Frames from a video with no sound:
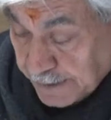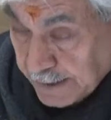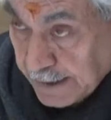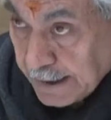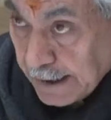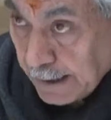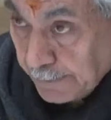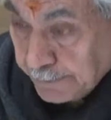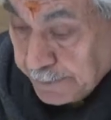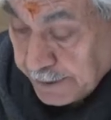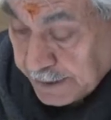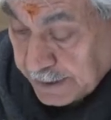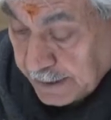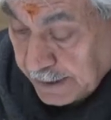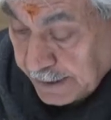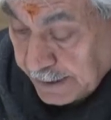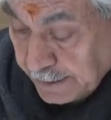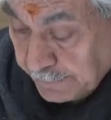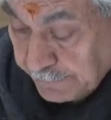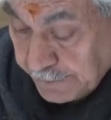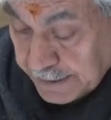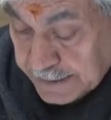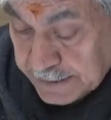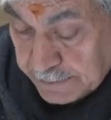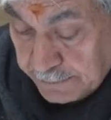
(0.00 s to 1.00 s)
capital
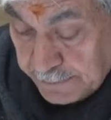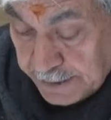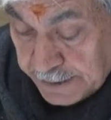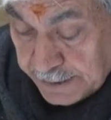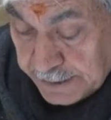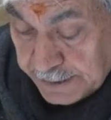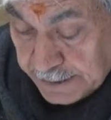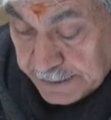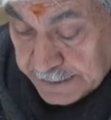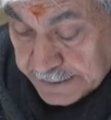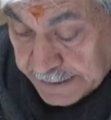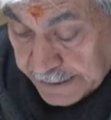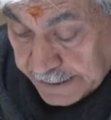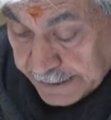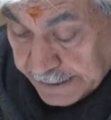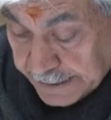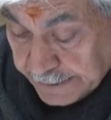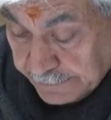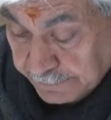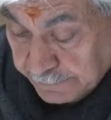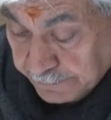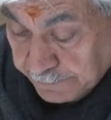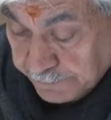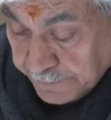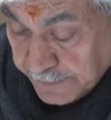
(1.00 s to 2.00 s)
investment
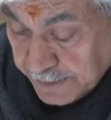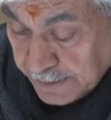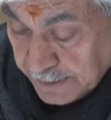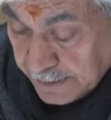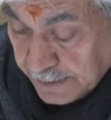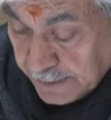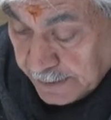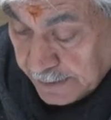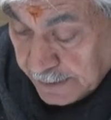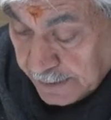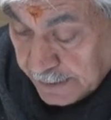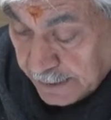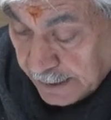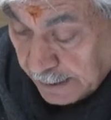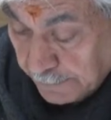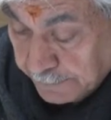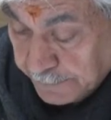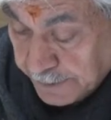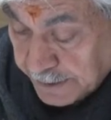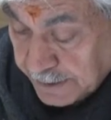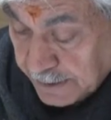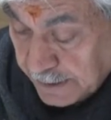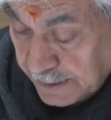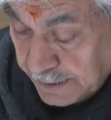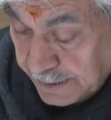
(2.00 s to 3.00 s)
incentive,
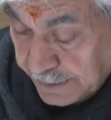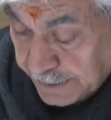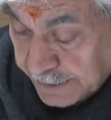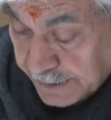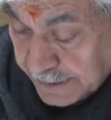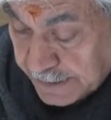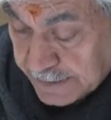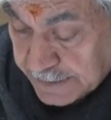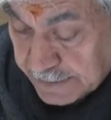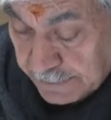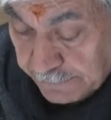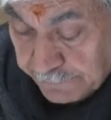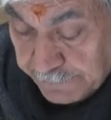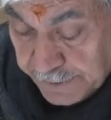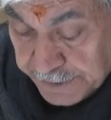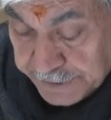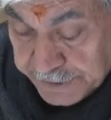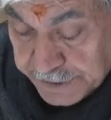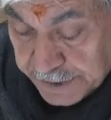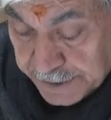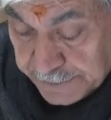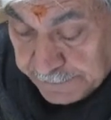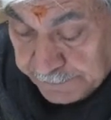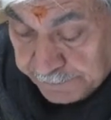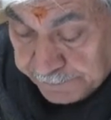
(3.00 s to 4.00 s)
capital interest
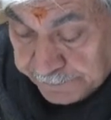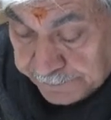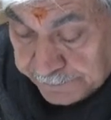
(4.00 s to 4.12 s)
subvention,